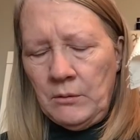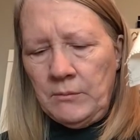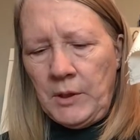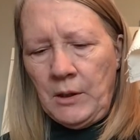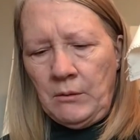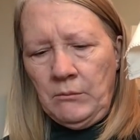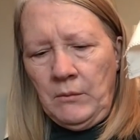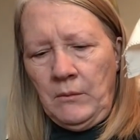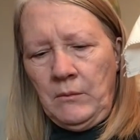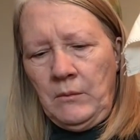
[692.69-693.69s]
Yeah,
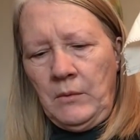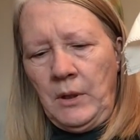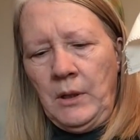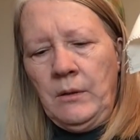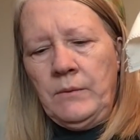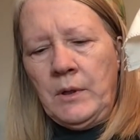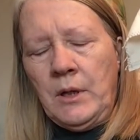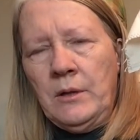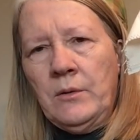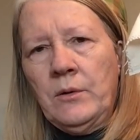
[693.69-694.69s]
and the
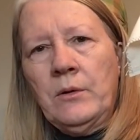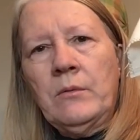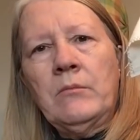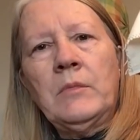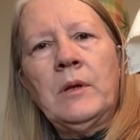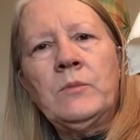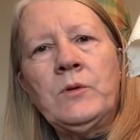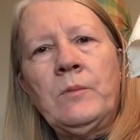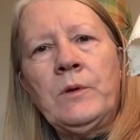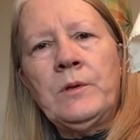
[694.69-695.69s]
color that I'm
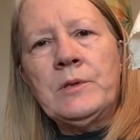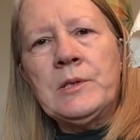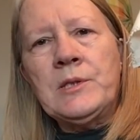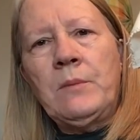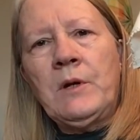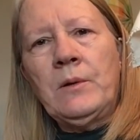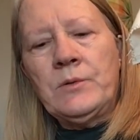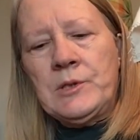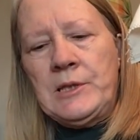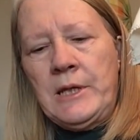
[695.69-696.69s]
doing with it's the same color.
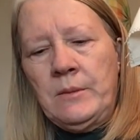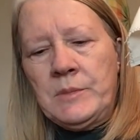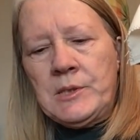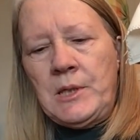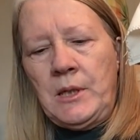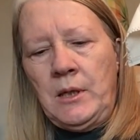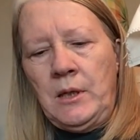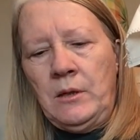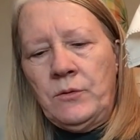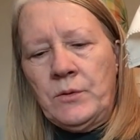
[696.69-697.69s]
It's
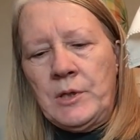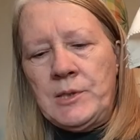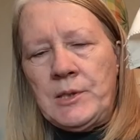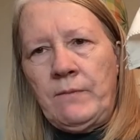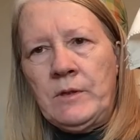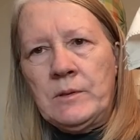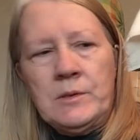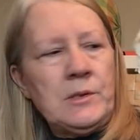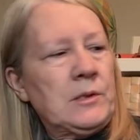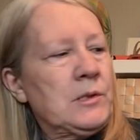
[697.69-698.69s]
DMC
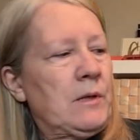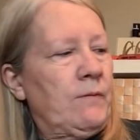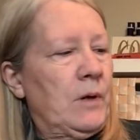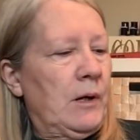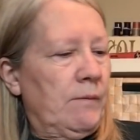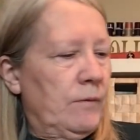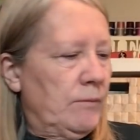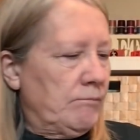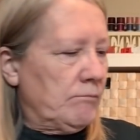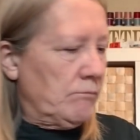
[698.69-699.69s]
3765.
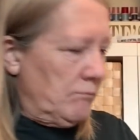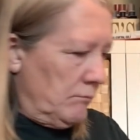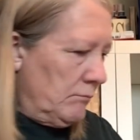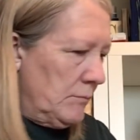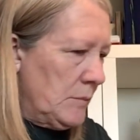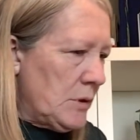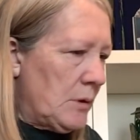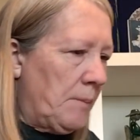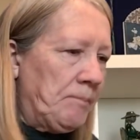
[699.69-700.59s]
So,